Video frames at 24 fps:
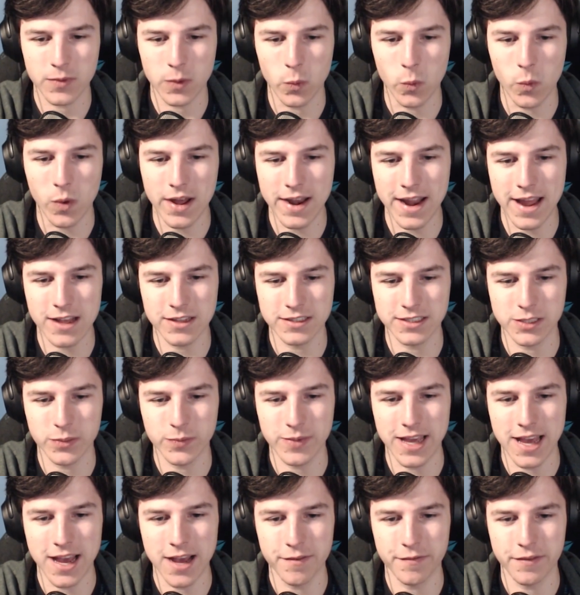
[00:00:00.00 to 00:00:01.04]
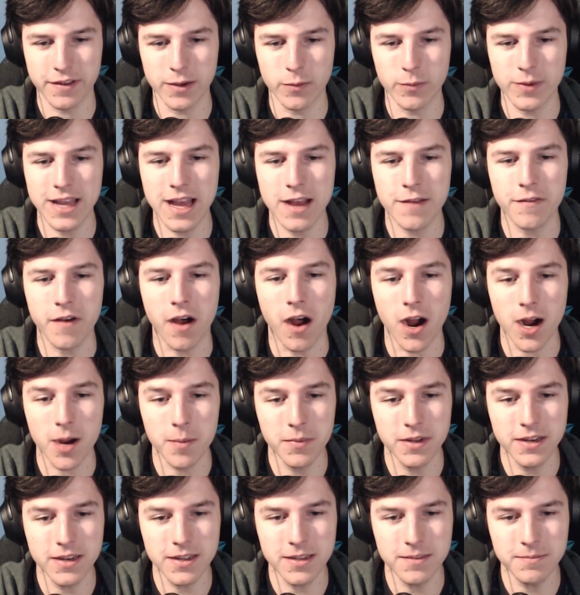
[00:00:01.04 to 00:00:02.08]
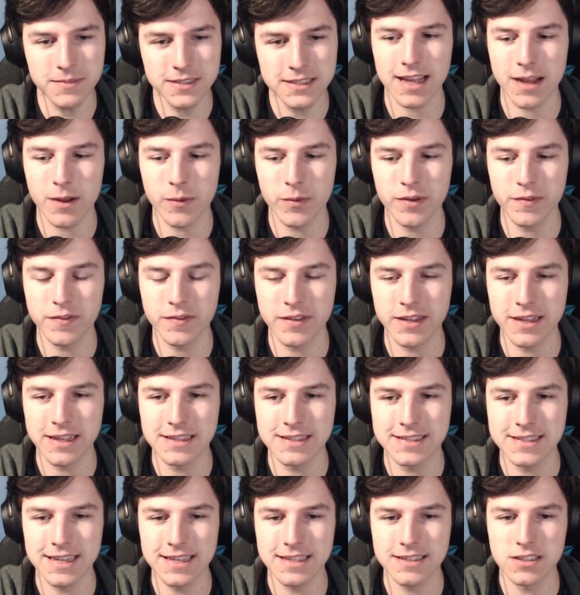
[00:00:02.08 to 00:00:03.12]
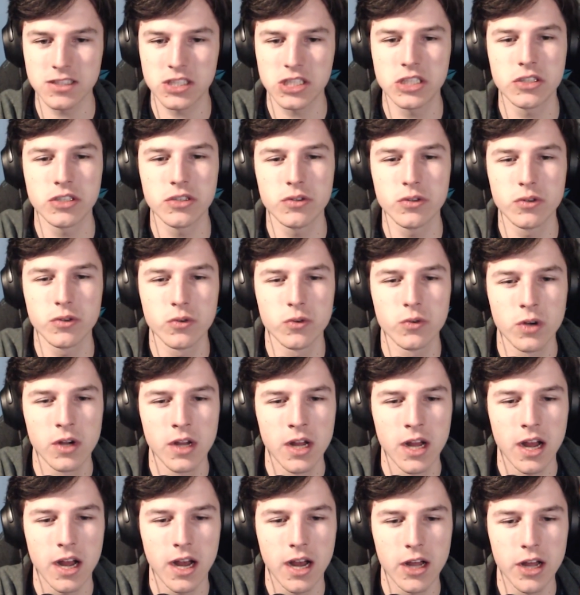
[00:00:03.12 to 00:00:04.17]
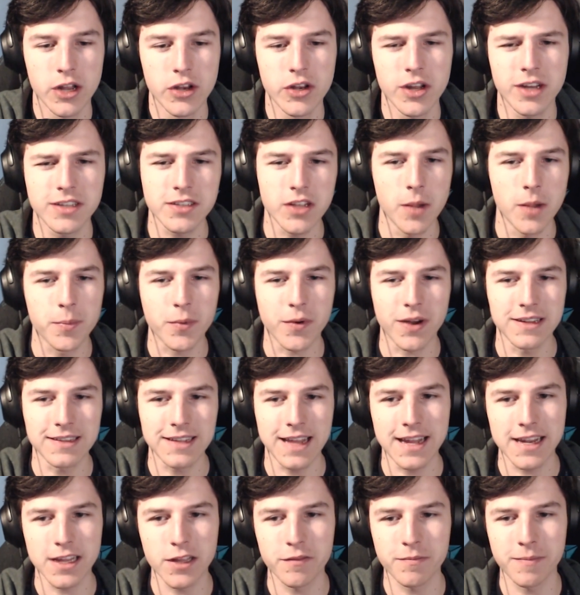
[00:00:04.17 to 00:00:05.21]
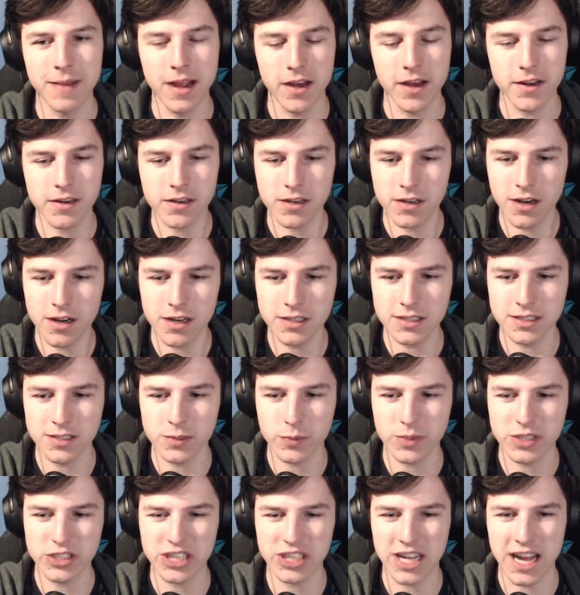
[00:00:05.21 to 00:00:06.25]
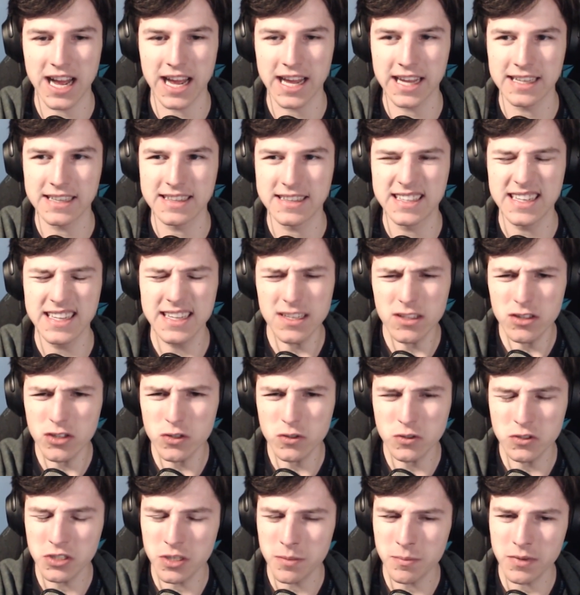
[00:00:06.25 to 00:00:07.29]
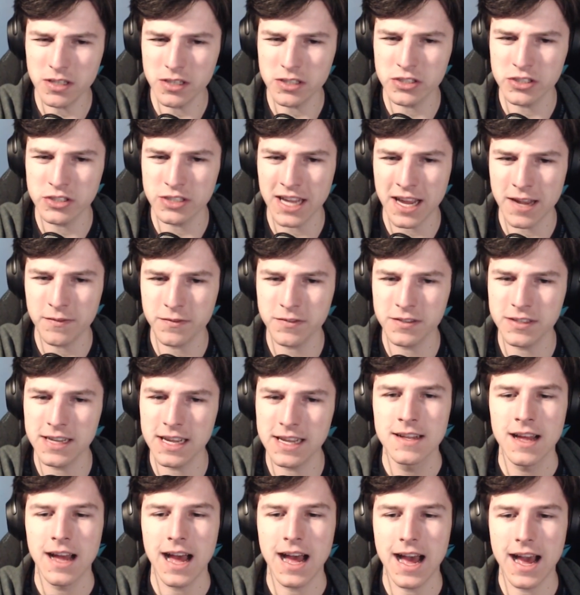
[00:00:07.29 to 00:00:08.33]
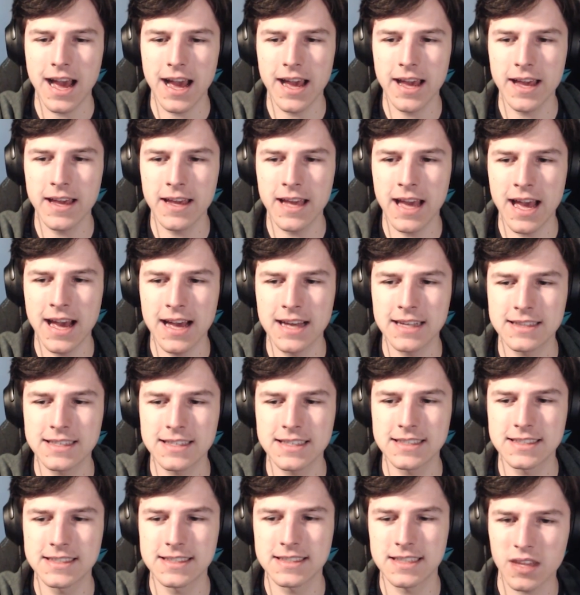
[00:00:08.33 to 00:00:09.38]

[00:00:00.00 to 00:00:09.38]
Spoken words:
What else do we have here? We have Armament with the intent to not upgrade any of my other cards, which I didn't do so much after that. I had this